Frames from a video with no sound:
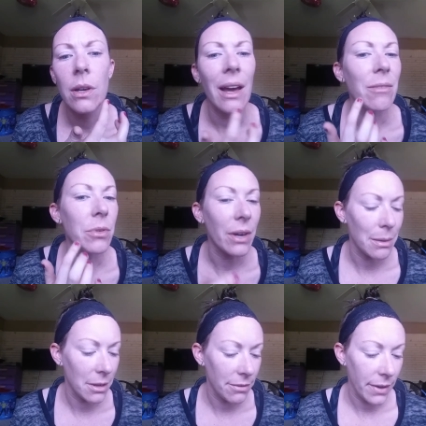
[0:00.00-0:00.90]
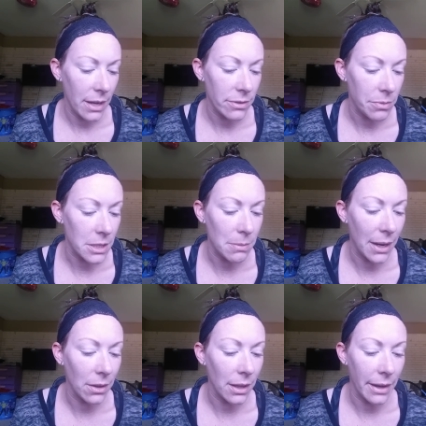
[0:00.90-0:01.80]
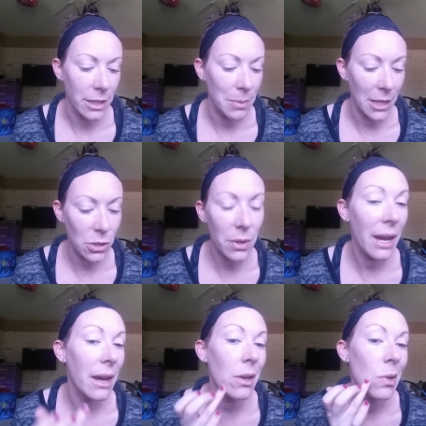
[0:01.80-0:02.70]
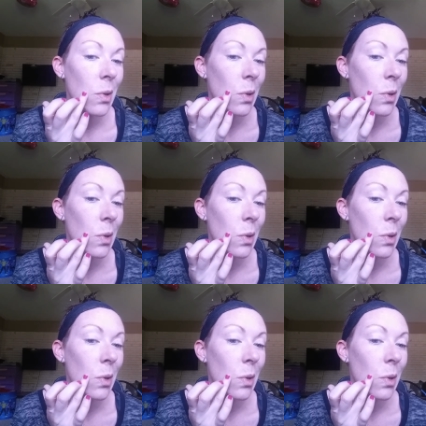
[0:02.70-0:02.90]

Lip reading: I have them around my face from smile lines, but that's okay